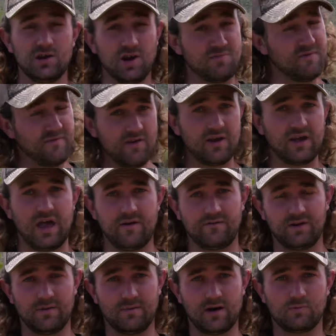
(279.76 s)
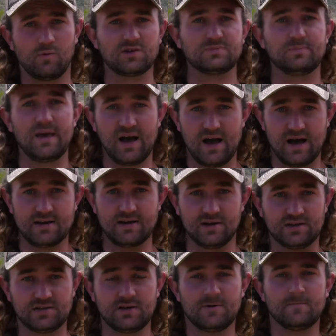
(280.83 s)
you need to be very careful about what's behind
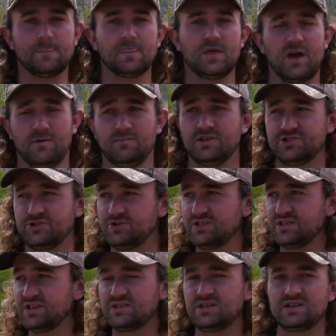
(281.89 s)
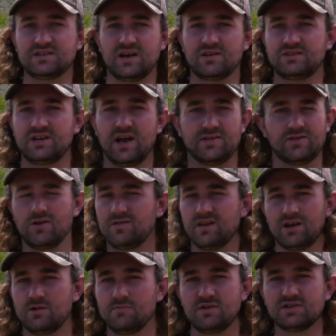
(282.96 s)
it. Um, the 260s out here, I don't
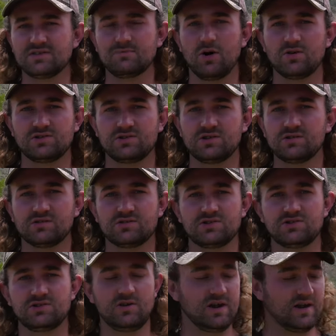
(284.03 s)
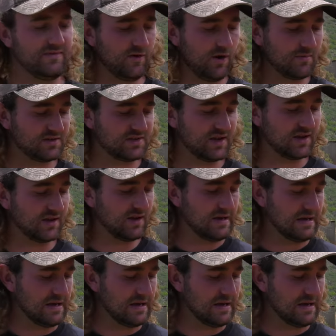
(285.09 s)
think it would be smart to, to do any varminting